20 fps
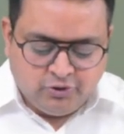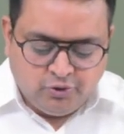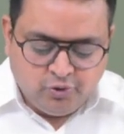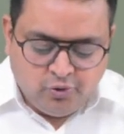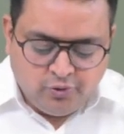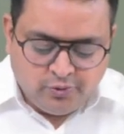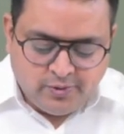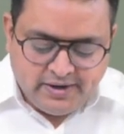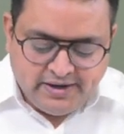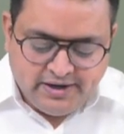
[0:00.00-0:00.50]

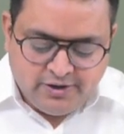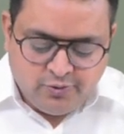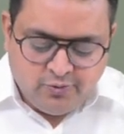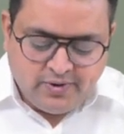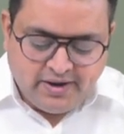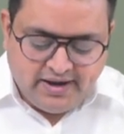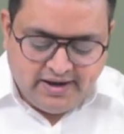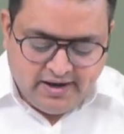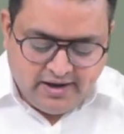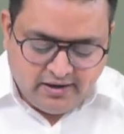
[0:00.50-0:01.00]

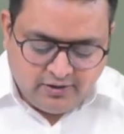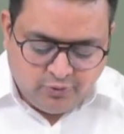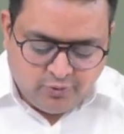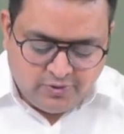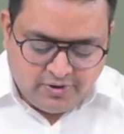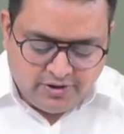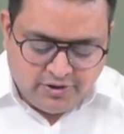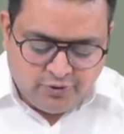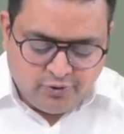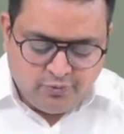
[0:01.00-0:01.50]
222A,
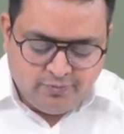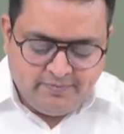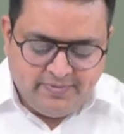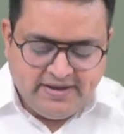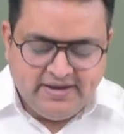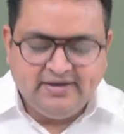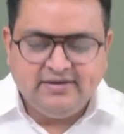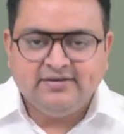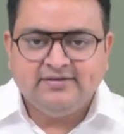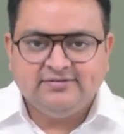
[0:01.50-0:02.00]

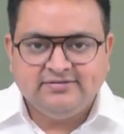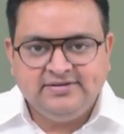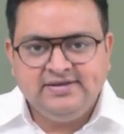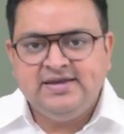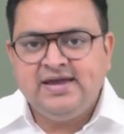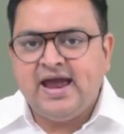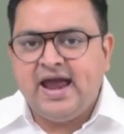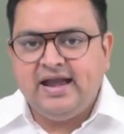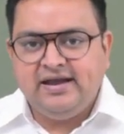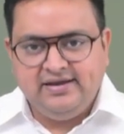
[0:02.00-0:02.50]
222B,
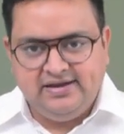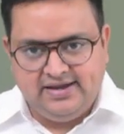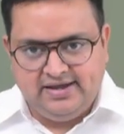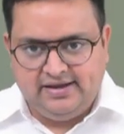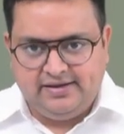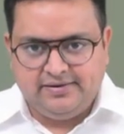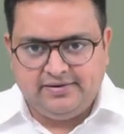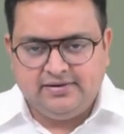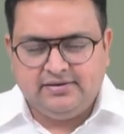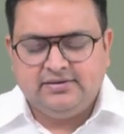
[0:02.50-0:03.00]
C and
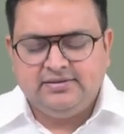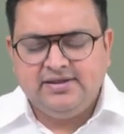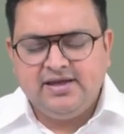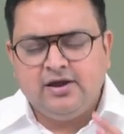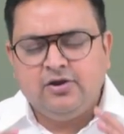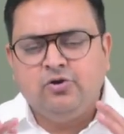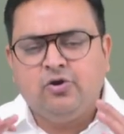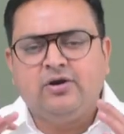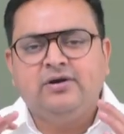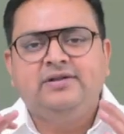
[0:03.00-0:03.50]
D. They
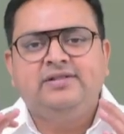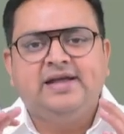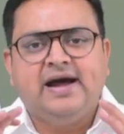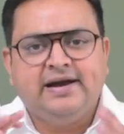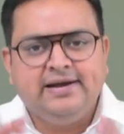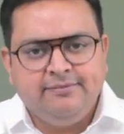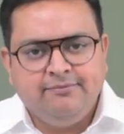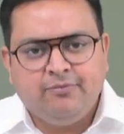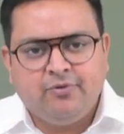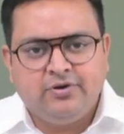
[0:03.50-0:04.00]
are not
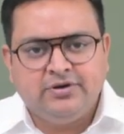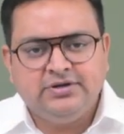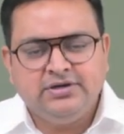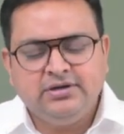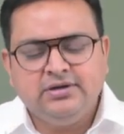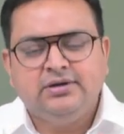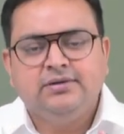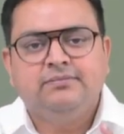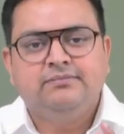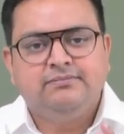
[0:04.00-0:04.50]
that
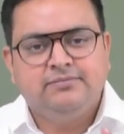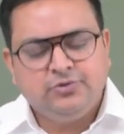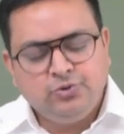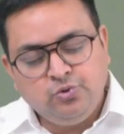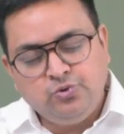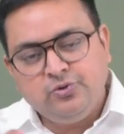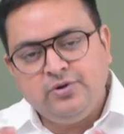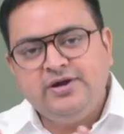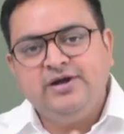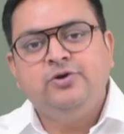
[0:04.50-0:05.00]
important.
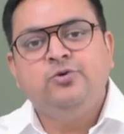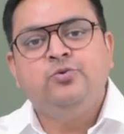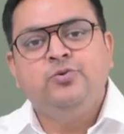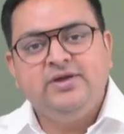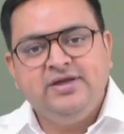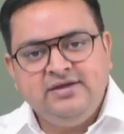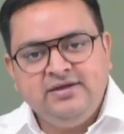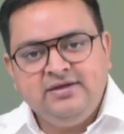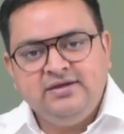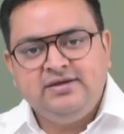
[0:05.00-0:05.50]

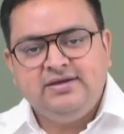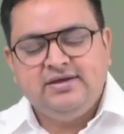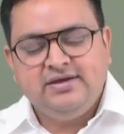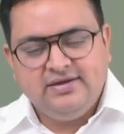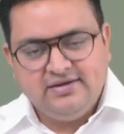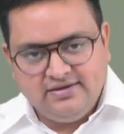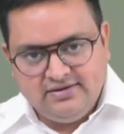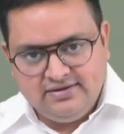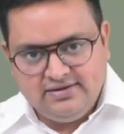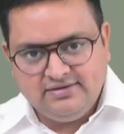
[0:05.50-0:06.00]
222E
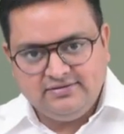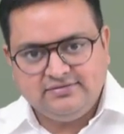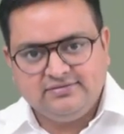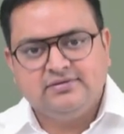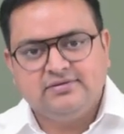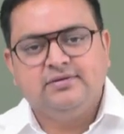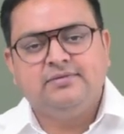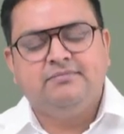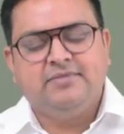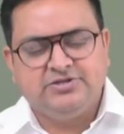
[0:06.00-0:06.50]

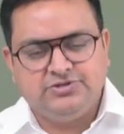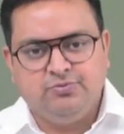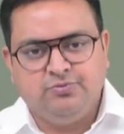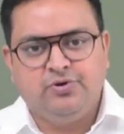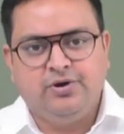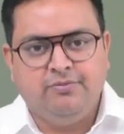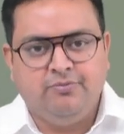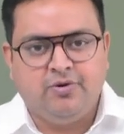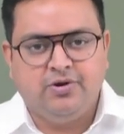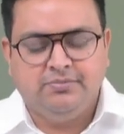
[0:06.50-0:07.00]
is much
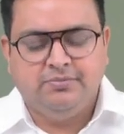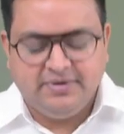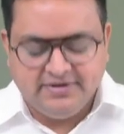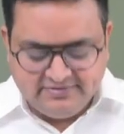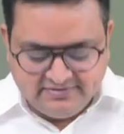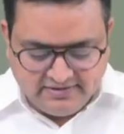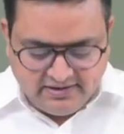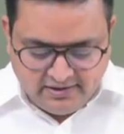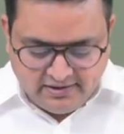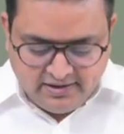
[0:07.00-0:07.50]
more important.
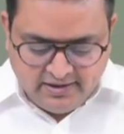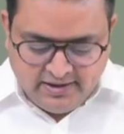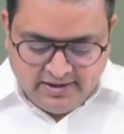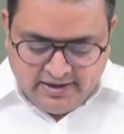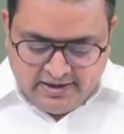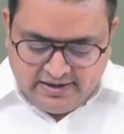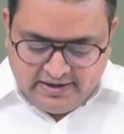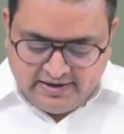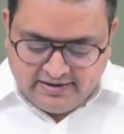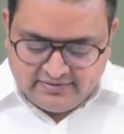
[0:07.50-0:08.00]
But still,
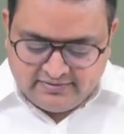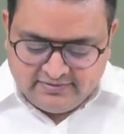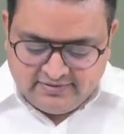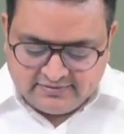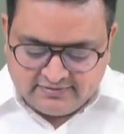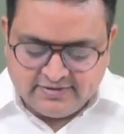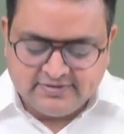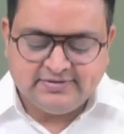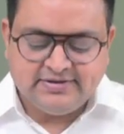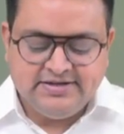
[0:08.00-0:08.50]
let us
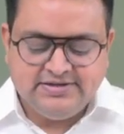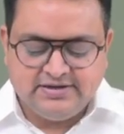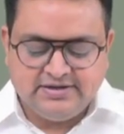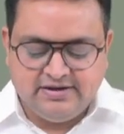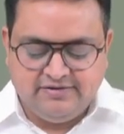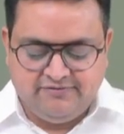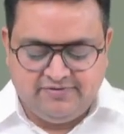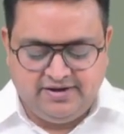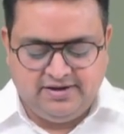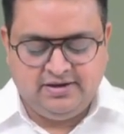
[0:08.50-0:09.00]
discuss each
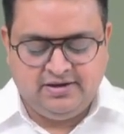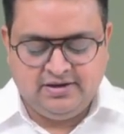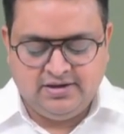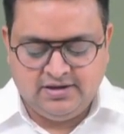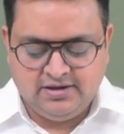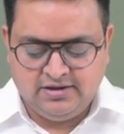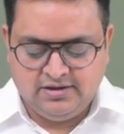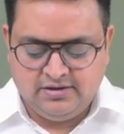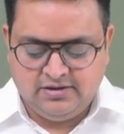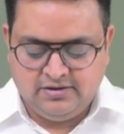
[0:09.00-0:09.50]
and every
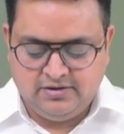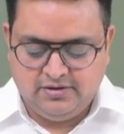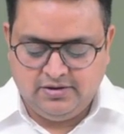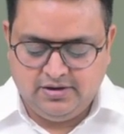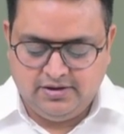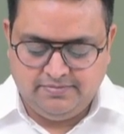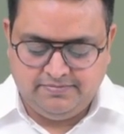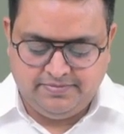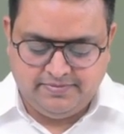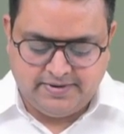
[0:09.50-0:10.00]

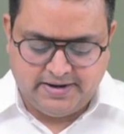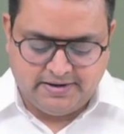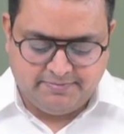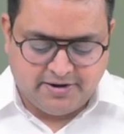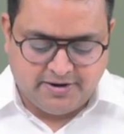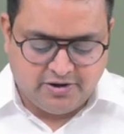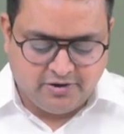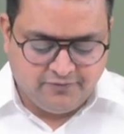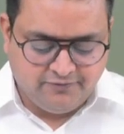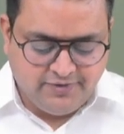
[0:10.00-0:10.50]

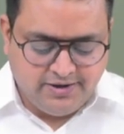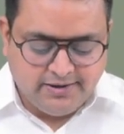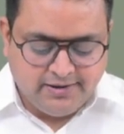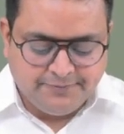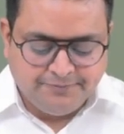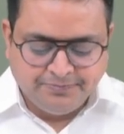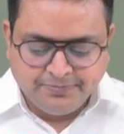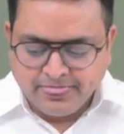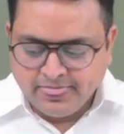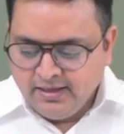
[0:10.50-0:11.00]
part of
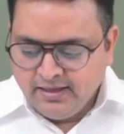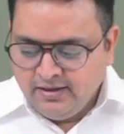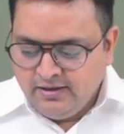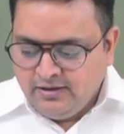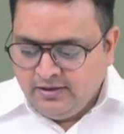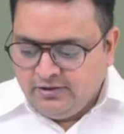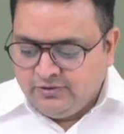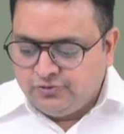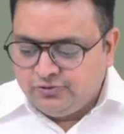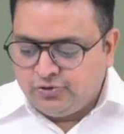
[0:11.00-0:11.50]
it.
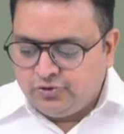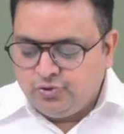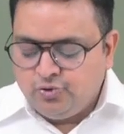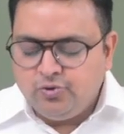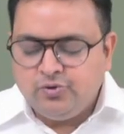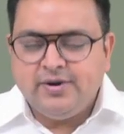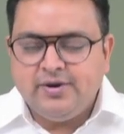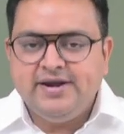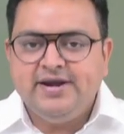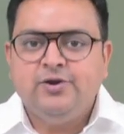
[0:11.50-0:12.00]
So,
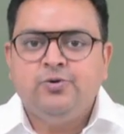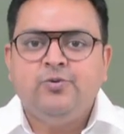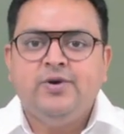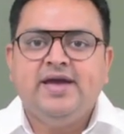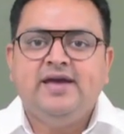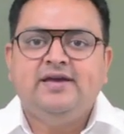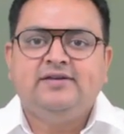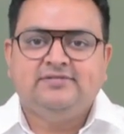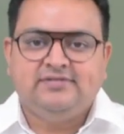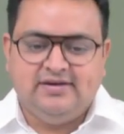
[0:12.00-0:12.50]

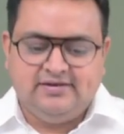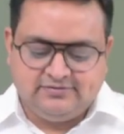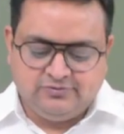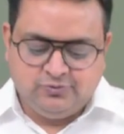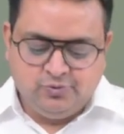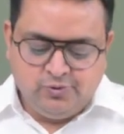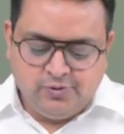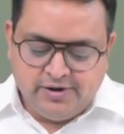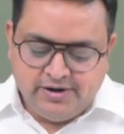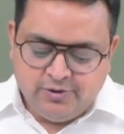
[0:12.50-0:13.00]
222A says,
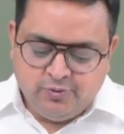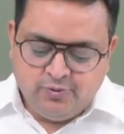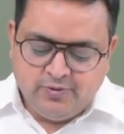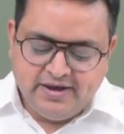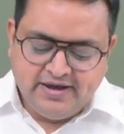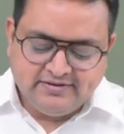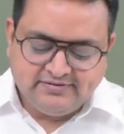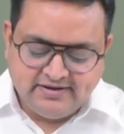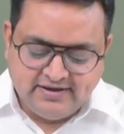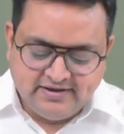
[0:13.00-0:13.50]

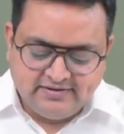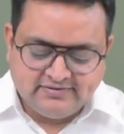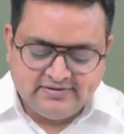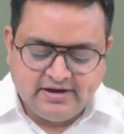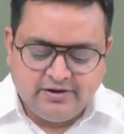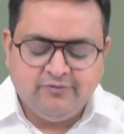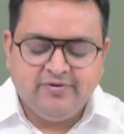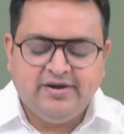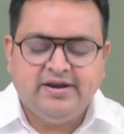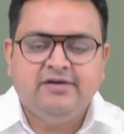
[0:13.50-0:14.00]
222A says
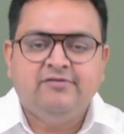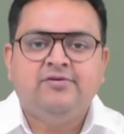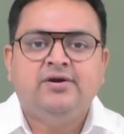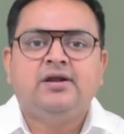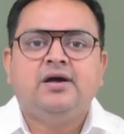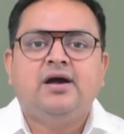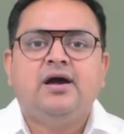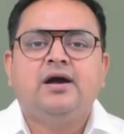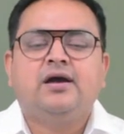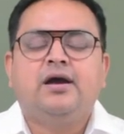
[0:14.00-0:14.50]
that
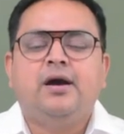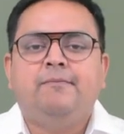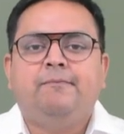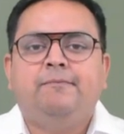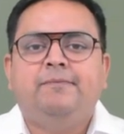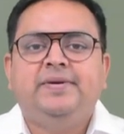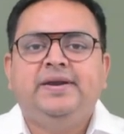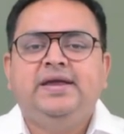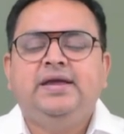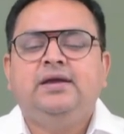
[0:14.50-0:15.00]
whenever a
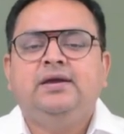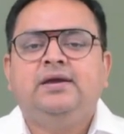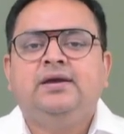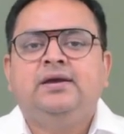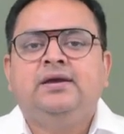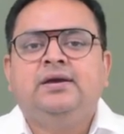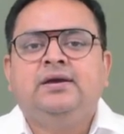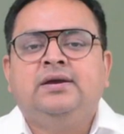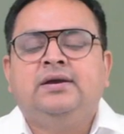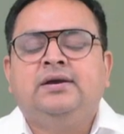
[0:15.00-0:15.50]

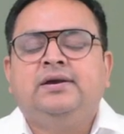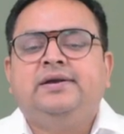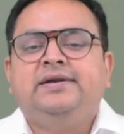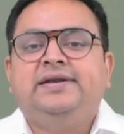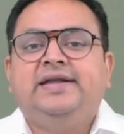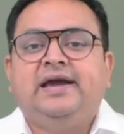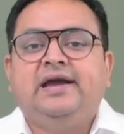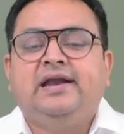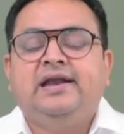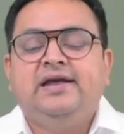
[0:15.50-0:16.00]
company
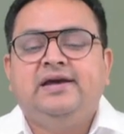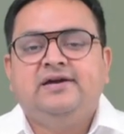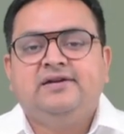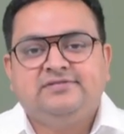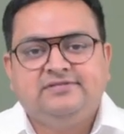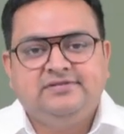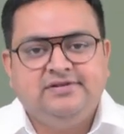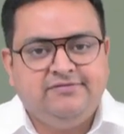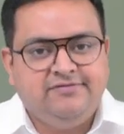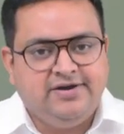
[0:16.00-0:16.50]

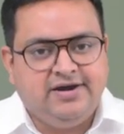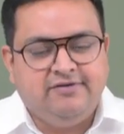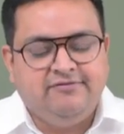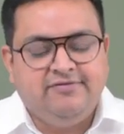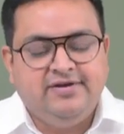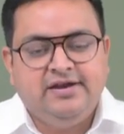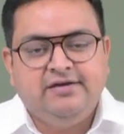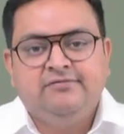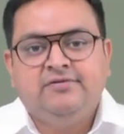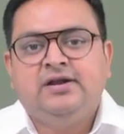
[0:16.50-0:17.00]
declares dividend,
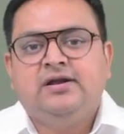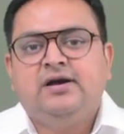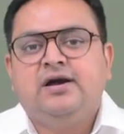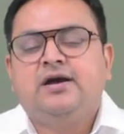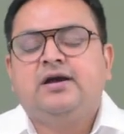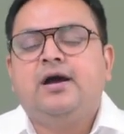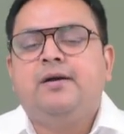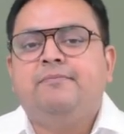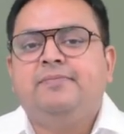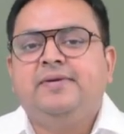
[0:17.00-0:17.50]
whenever
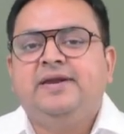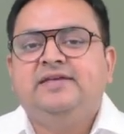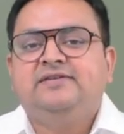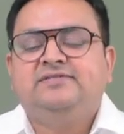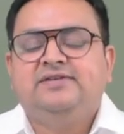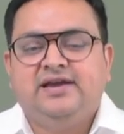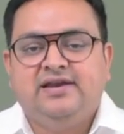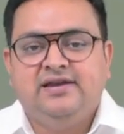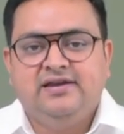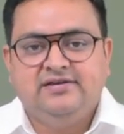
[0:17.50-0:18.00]
a company
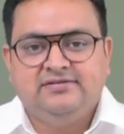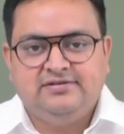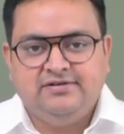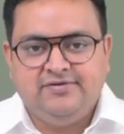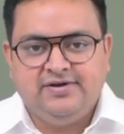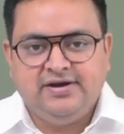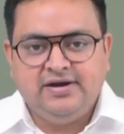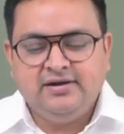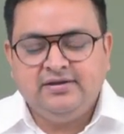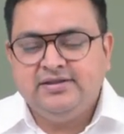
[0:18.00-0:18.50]
declares
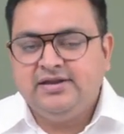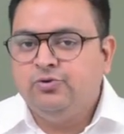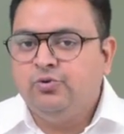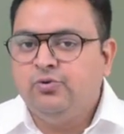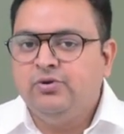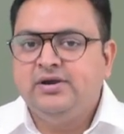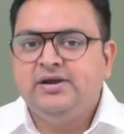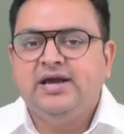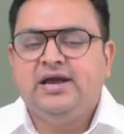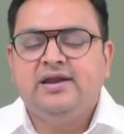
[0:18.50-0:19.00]
dividend, they
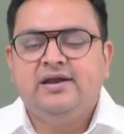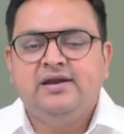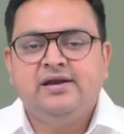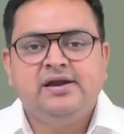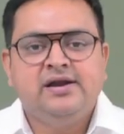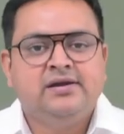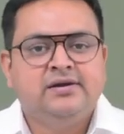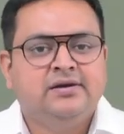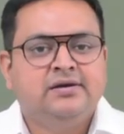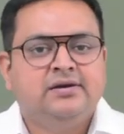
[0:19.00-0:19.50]
don't declare
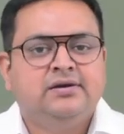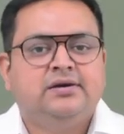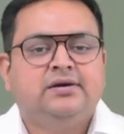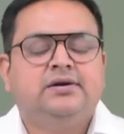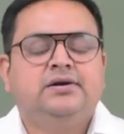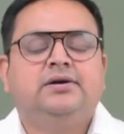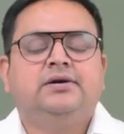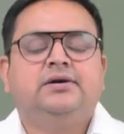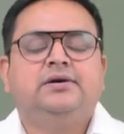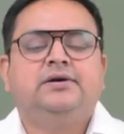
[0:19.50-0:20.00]
it
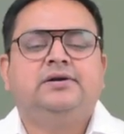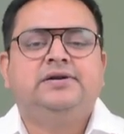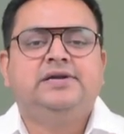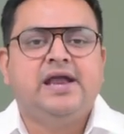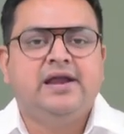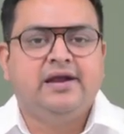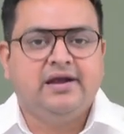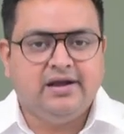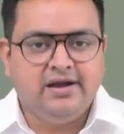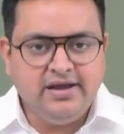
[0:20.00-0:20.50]

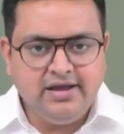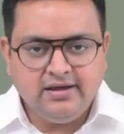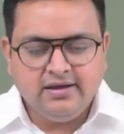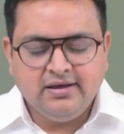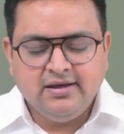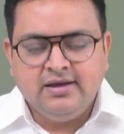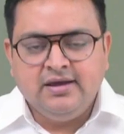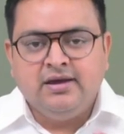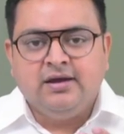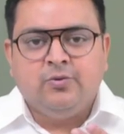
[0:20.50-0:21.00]

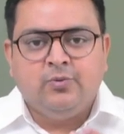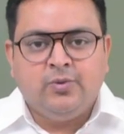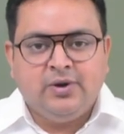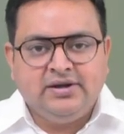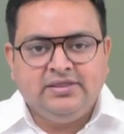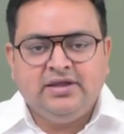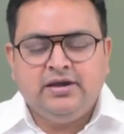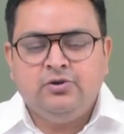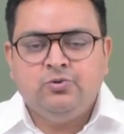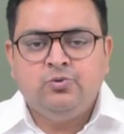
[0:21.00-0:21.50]
directly.
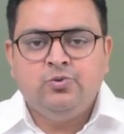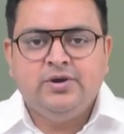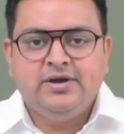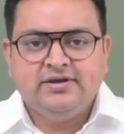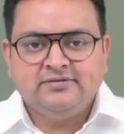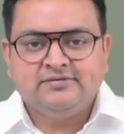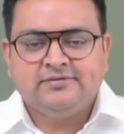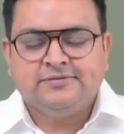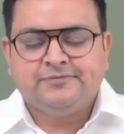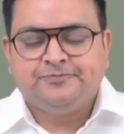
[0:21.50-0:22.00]
What they do
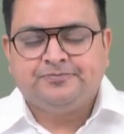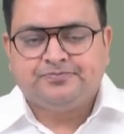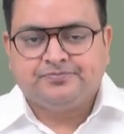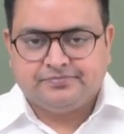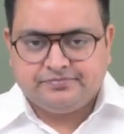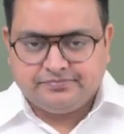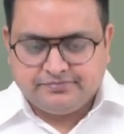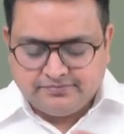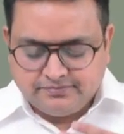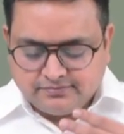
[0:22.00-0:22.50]
is
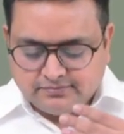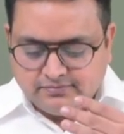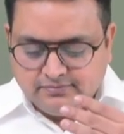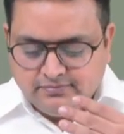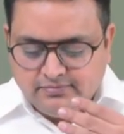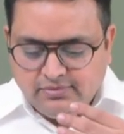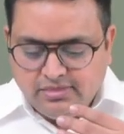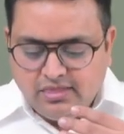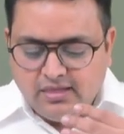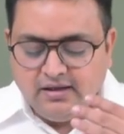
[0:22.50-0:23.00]

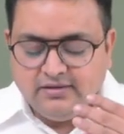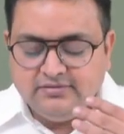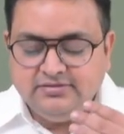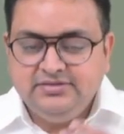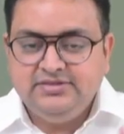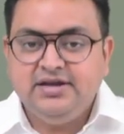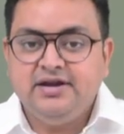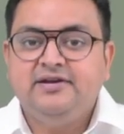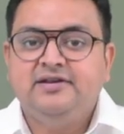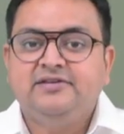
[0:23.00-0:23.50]

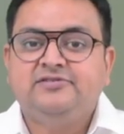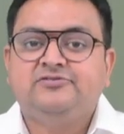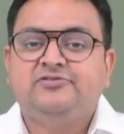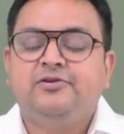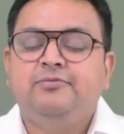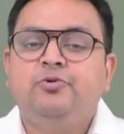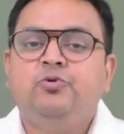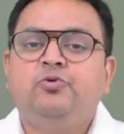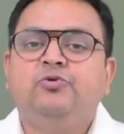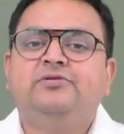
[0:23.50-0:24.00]
they
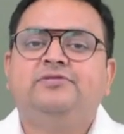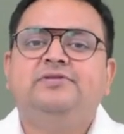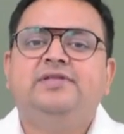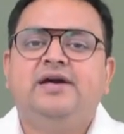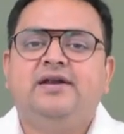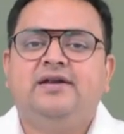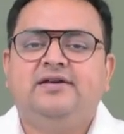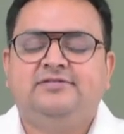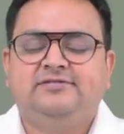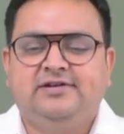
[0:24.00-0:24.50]
distribute
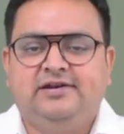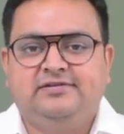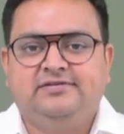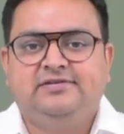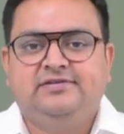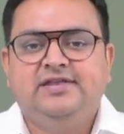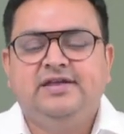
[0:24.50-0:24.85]
their assets.